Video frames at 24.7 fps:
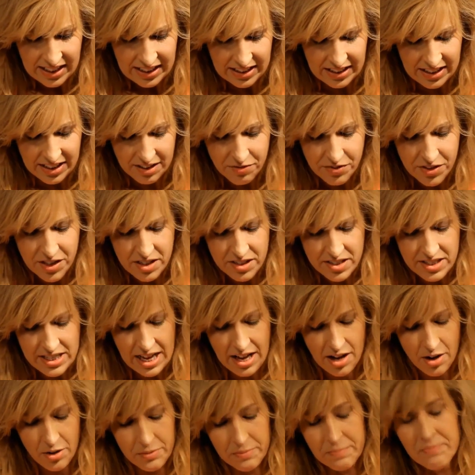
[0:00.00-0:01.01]
lift this
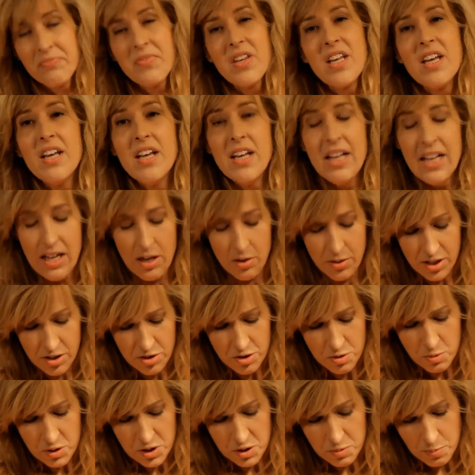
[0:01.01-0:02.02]
out. Now
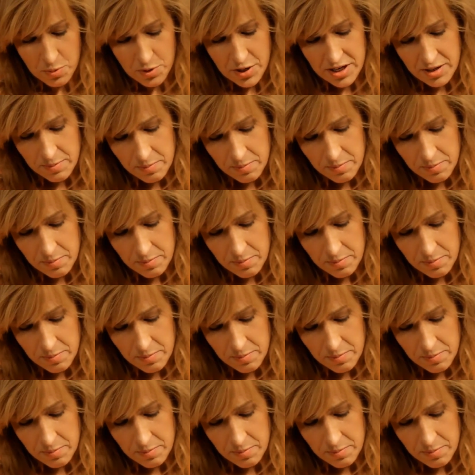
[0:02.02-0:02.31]
here's what's pretty